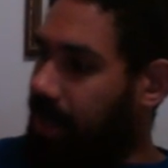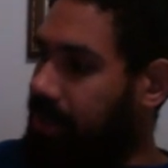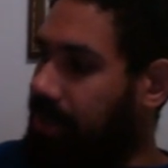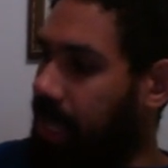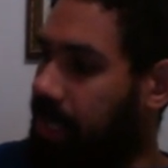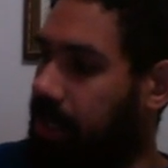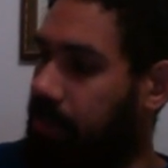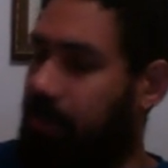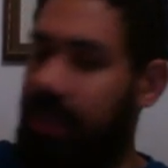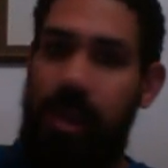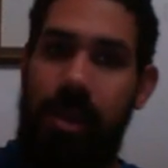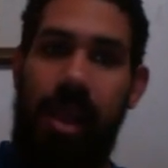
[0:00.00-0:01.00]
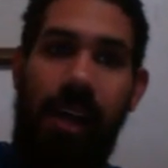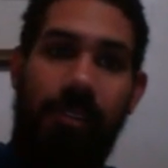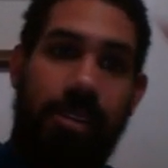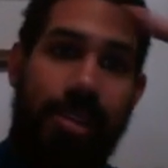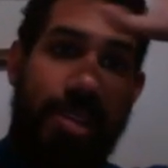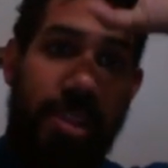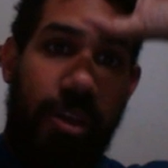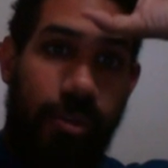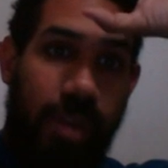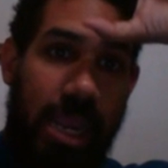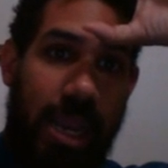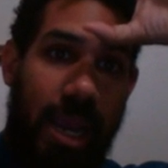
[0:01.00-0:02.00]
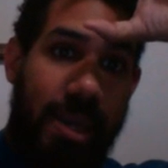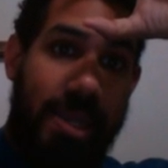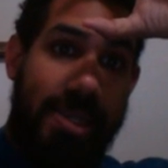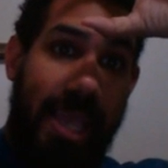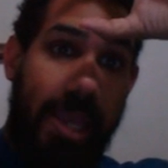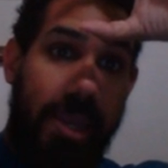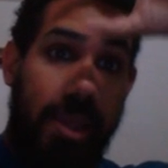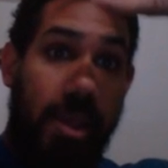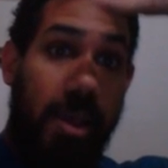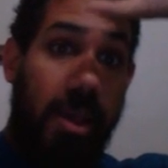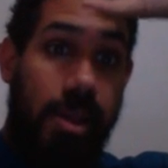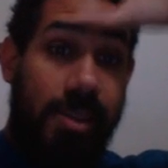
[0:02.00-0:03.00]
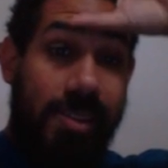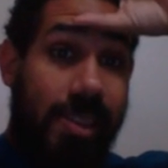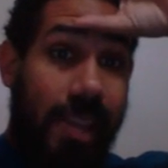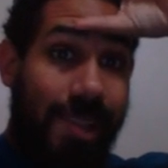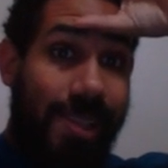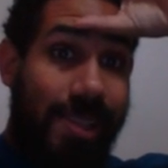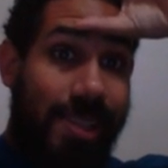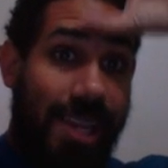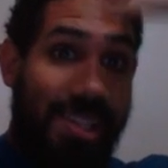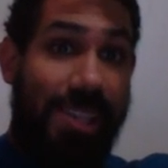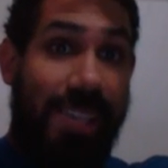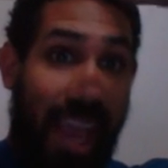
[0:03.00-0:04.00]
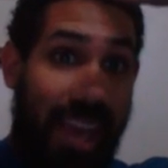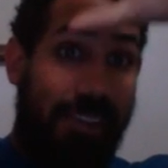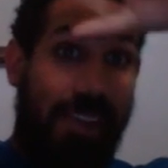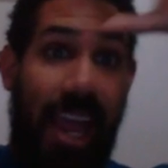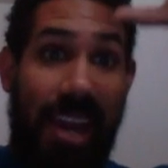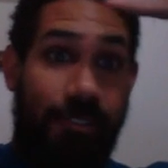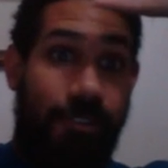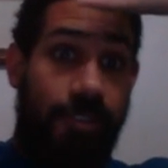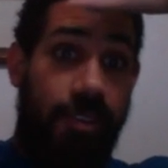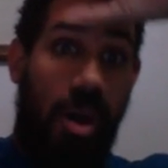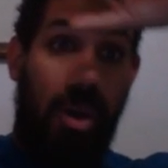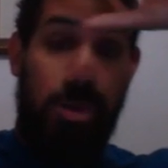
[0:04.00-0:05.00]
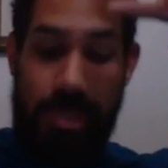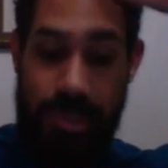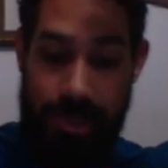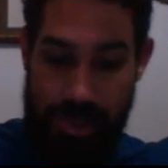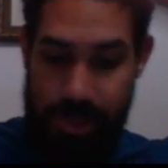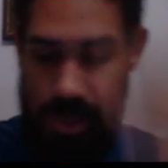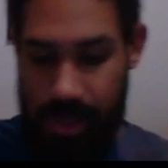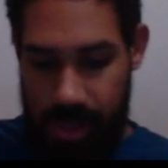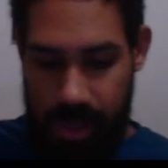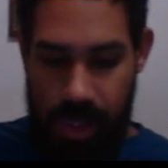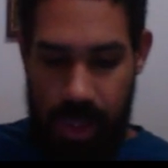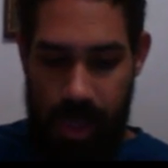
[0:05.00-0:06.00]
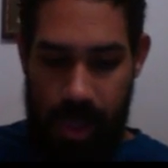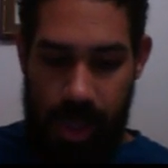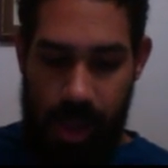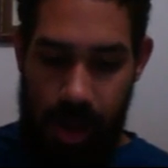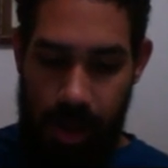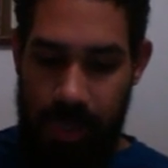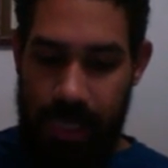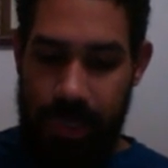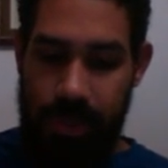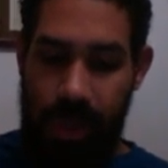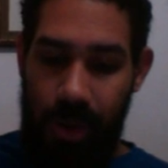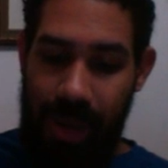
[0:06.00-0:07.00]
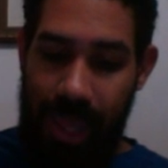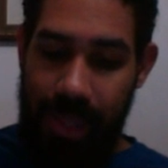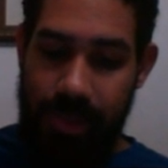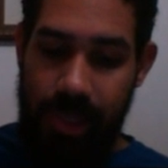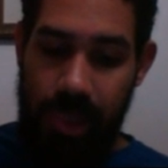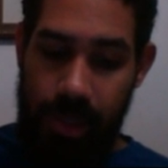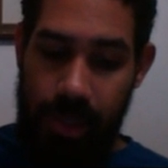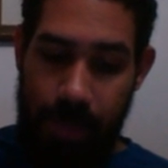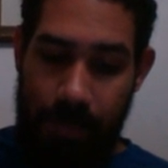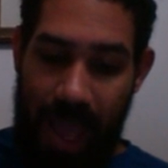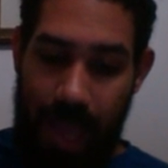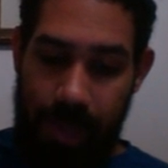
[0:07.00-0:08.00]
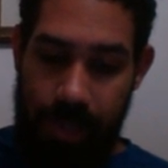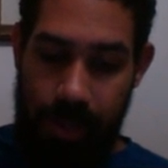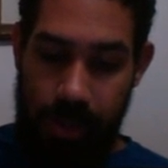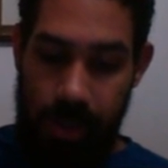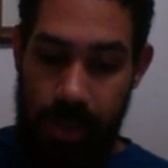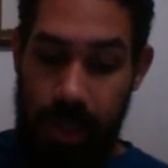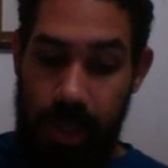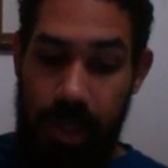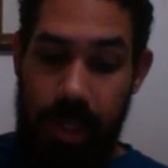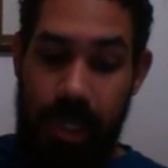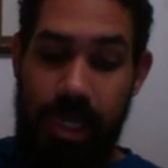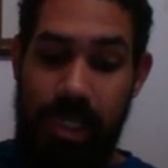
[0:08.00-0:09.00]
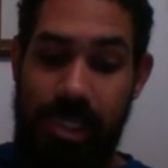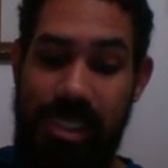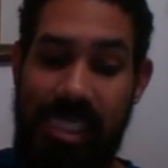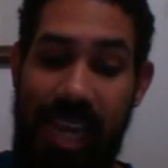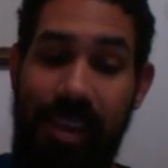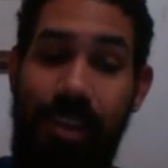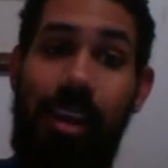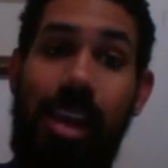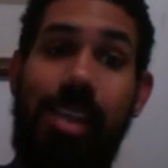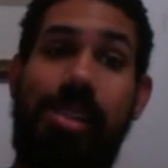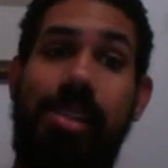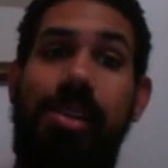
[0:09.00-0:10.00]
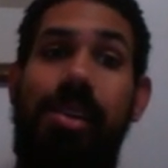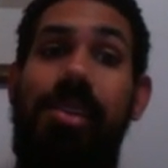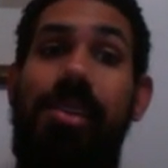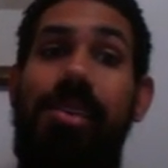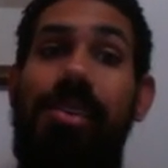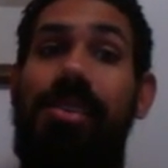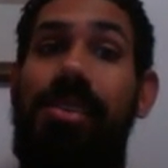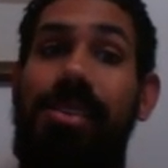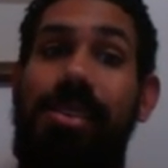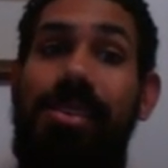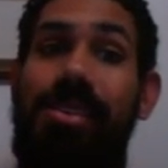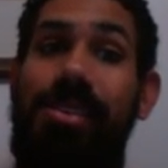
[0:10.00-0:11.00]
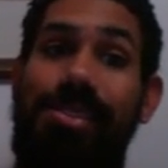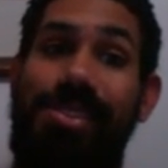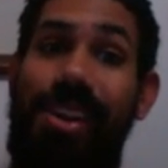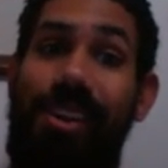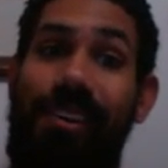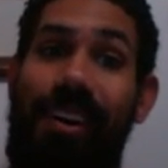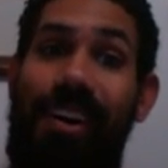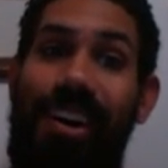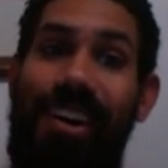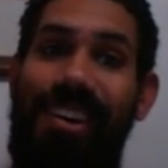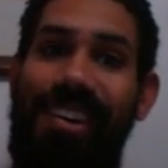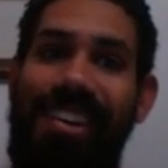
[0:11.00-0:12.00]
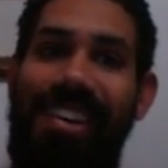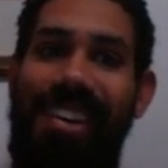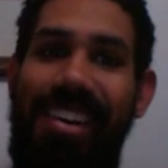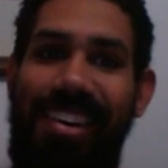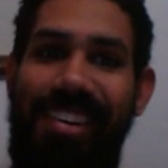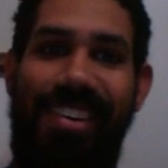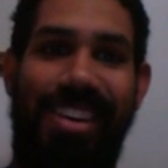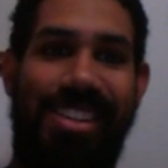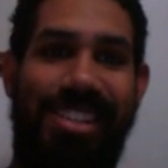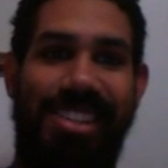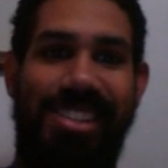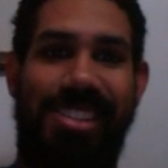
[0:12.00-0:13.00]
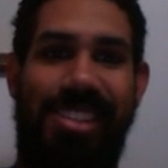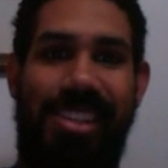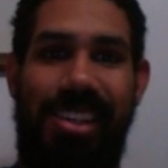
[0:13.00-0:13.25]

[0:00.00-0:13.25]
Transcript: psychic, because obviously the ring on his head doesn't touch his head, it kind of floats. He's known as the Lucky Panda. He's Generation 0, which is,